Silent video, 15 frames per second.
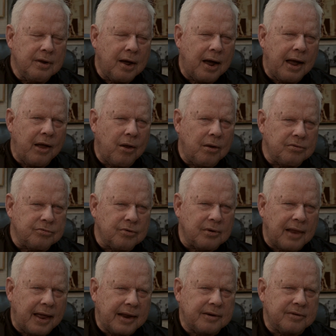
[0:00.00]
I also
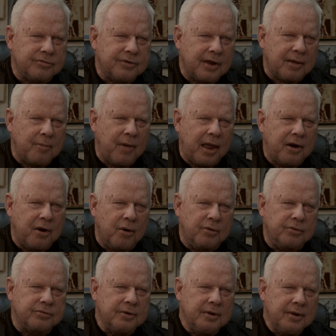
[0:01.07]
like to stick my
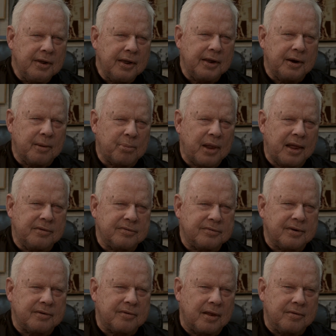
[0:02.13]
nose into
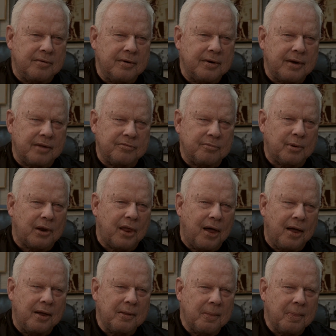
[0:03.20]
places that doesn't belong.